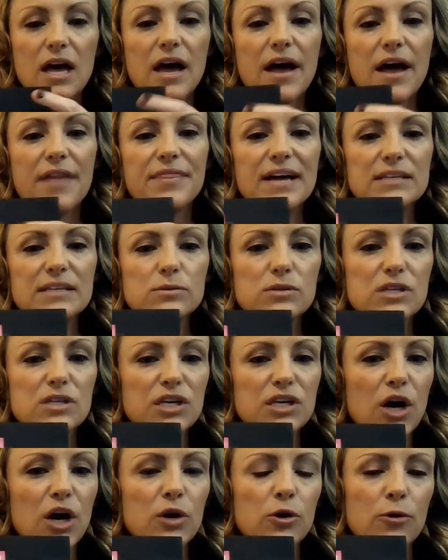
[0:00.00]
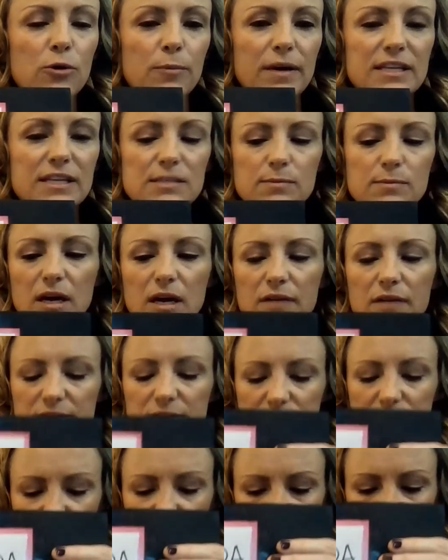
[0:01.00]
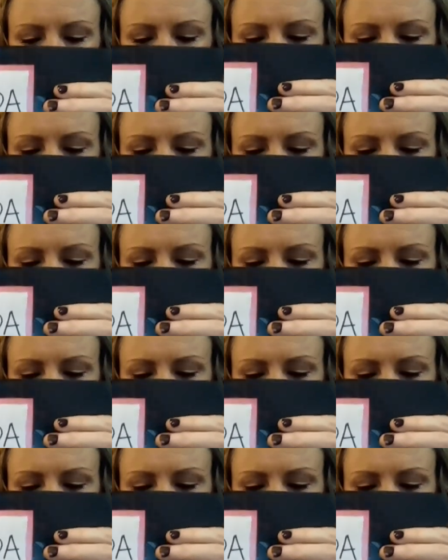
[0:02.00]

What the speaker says: That's what the coda reminds me of. It's just like,